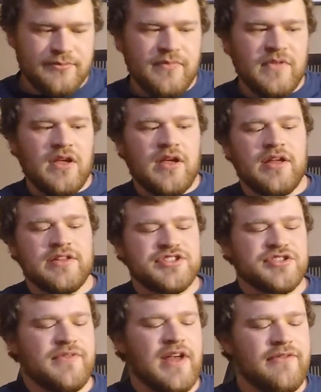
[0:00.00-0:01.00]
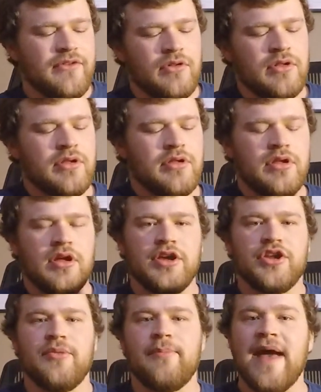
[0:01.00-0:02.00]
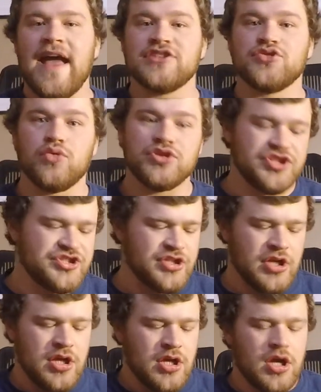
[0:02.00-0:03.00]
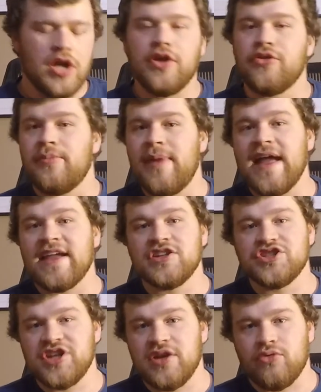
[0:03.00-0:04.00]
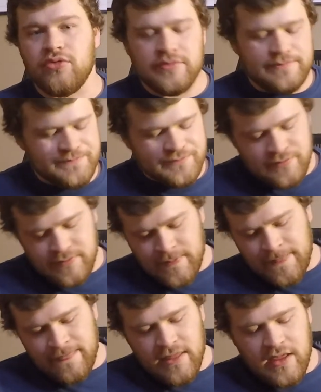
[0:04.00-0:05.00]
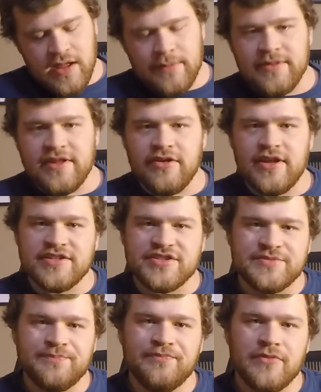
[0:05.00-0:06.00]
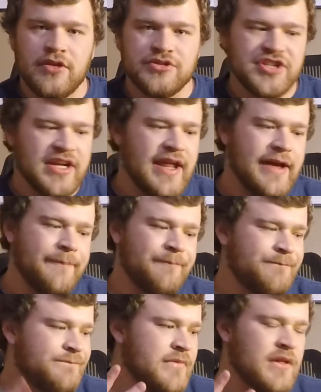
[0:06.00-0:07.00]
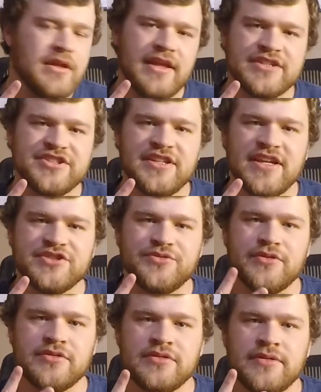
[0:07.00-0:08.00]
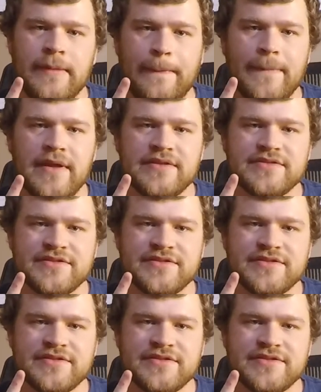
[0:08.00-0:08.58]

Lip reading: and survival bags, or just another bag in general. But there it is. Go check it out. Catch you in the next one. Peace.